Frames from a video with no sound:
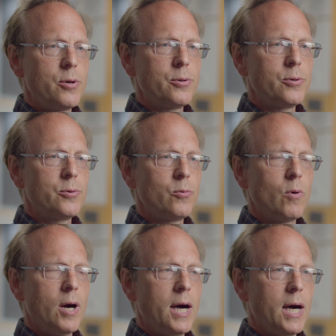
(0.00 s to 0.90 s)
who
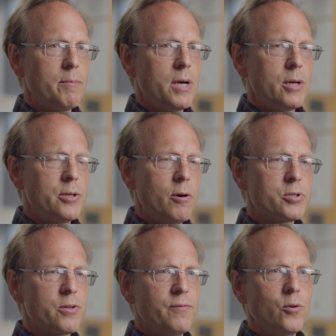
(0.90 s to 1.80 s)
uh,
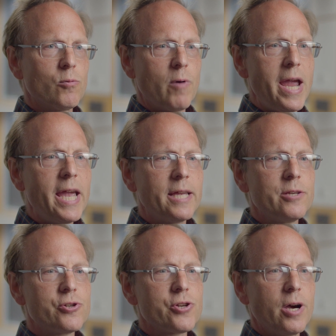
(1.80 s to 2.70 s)
knows the full
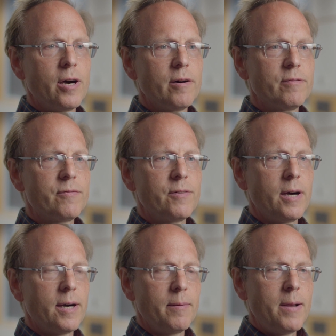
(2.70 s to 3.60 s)
range of
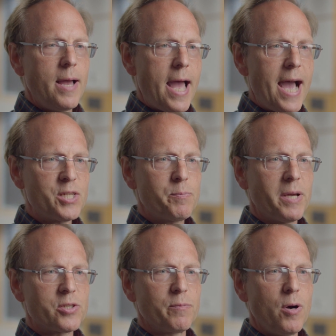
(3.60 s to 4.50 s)
uh,
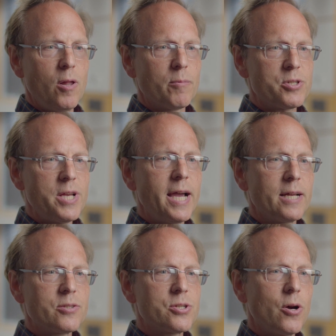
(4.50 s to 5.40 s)
aspects of polymer
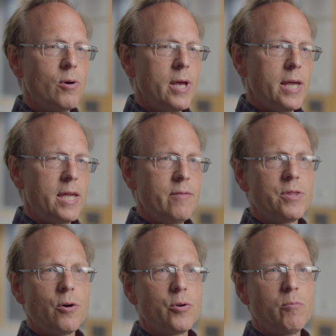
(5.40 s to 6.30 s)
science. So even
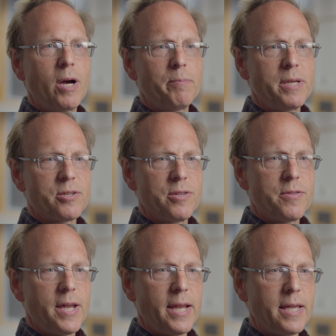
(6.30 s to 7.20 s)
though you might be a
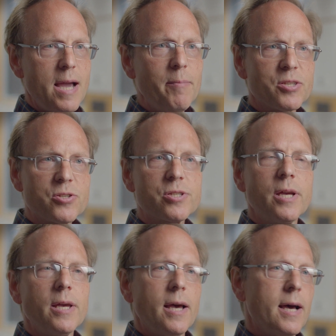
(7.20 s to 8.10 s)
synthetic chemist,
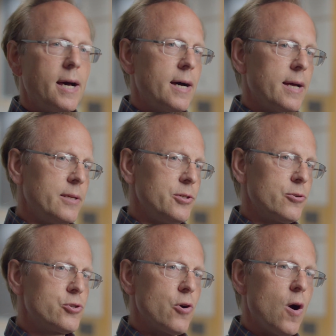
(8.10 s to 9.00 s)
Uh, in your
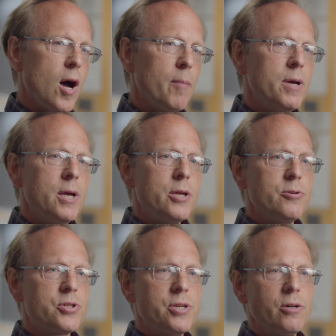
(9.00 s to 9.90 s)
job, you
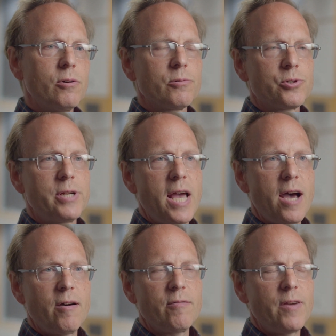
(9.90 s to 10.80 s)
still should
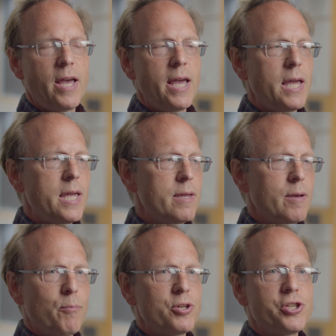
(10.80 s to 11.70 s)
have an
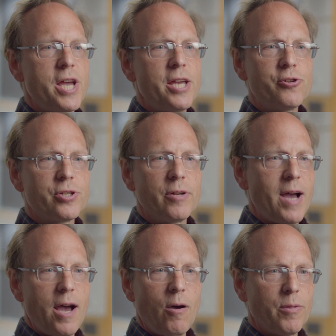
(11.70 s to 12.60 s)
appreciation of
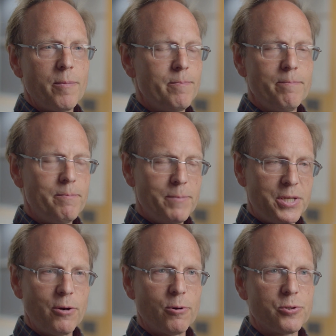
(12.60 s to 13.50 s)
how the
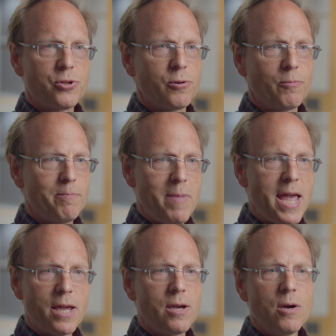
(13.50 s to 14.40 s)
materials you
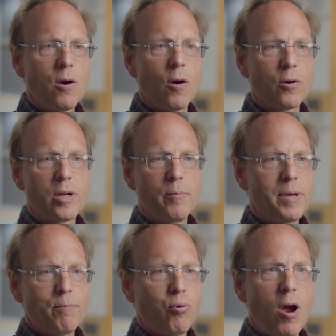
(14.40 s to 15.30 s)
make are going to
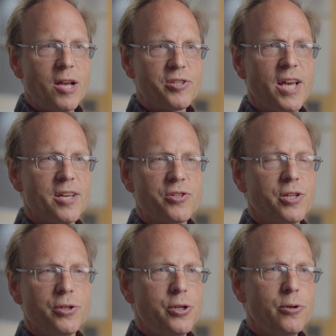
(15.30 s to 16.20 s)
be
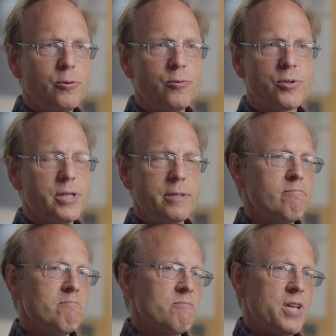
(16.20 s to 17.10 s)
processed and used in,
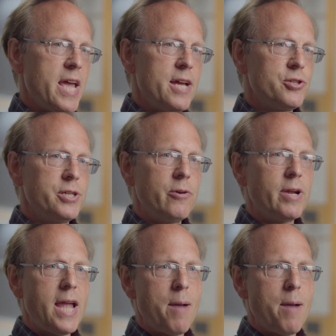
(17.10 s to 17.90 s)
say, engineering